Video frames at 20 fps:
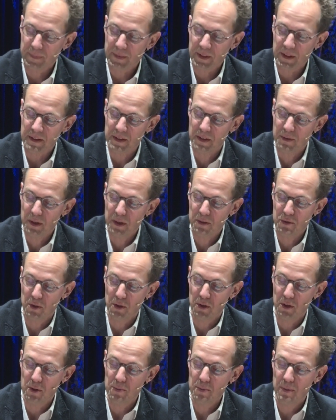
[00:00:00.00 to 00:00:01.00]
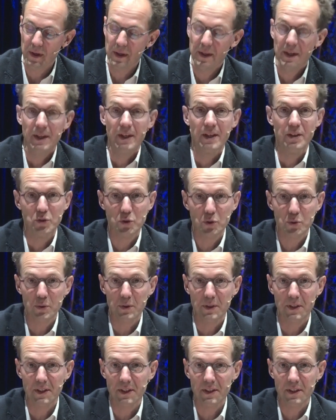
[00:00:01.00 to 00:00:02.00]
around the globe in two
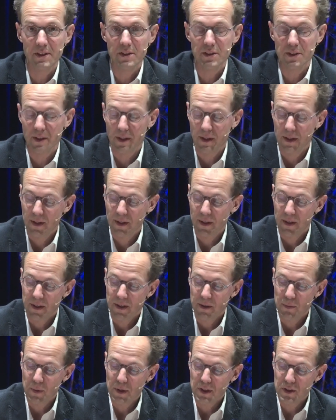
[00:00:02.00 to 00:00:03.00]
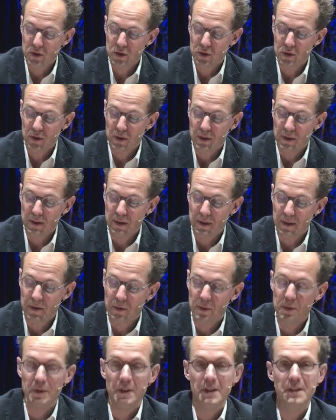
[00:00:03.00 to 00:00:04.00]
years. He went uh,
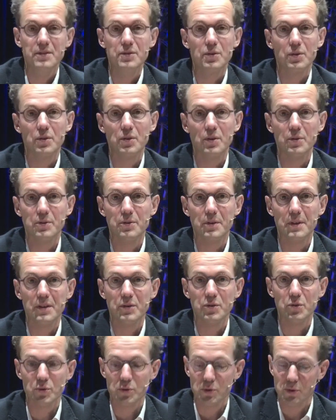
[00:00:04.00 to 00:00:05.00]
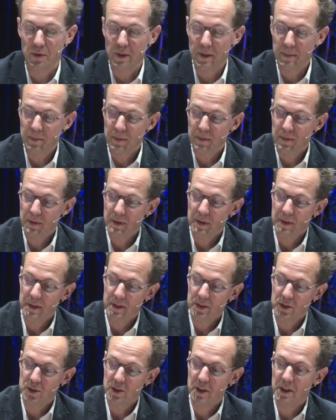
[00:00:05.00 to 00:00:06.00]
on an intercontinental trip, uh,
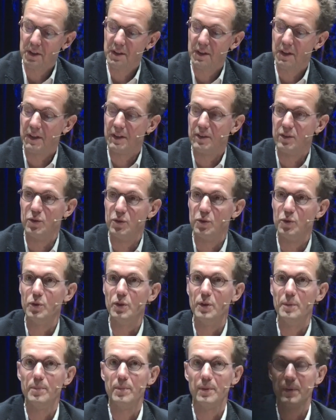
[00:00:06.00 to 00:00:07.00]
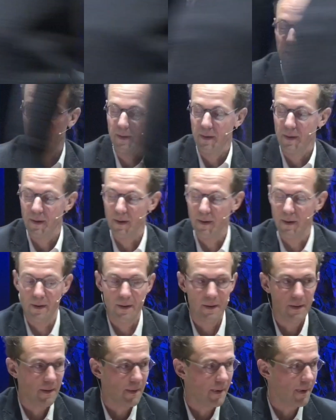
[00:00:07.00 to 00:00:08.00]
starting in Europe.
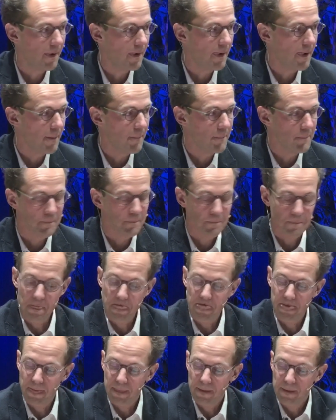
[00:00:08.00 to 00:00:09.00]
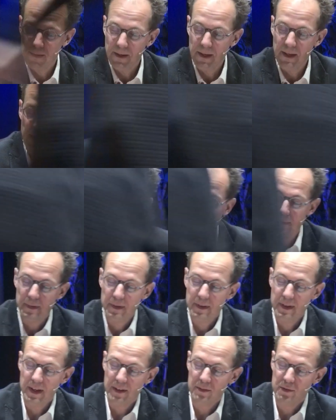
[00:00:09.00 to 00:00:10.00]
Um, um,
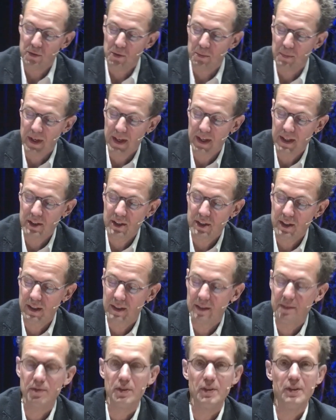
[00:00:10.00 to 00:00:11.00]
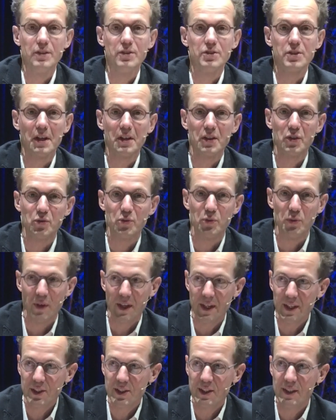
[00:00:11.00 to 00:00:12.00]
and from Asia, he cycled through
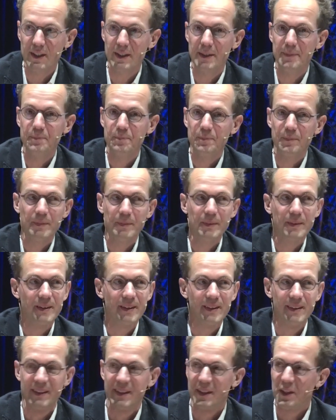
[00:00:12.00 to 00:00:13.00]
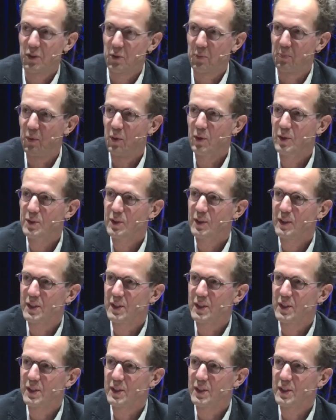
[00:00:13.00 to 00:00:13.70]
Asia. And he got a pointer, that's